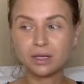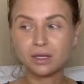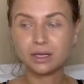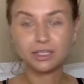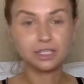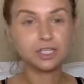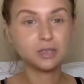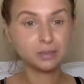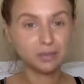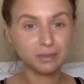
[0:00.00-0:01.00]
like cheese
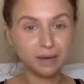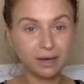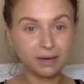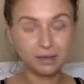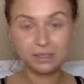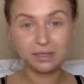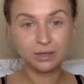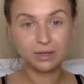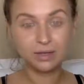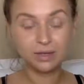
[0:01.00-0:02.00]
was really bad. That was the
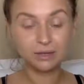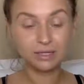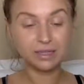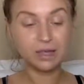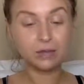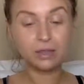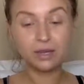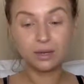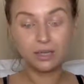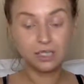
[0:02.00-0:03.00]
only thing. I was like, the only
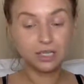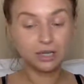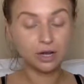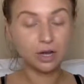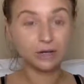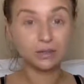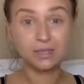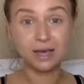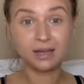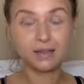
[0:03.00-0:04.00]
thing I would cheat on was
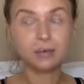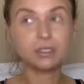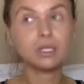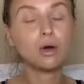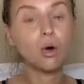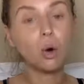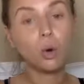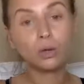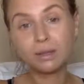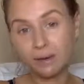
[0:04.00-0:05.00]
that. That was the
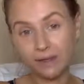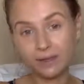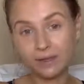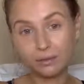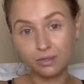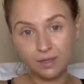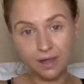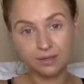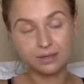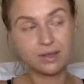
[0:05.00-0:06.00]
only bad thing was
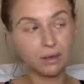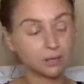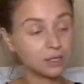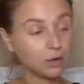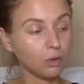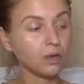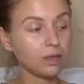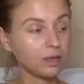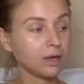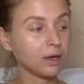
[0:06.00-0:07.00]
that. That was the
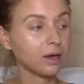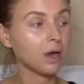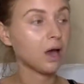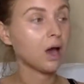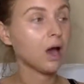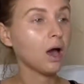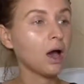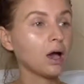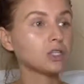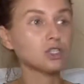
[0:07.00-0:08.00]
only thing.
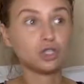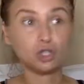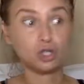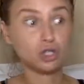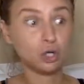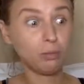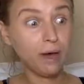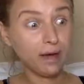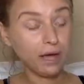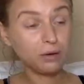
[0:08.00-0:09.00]
Just so bad. I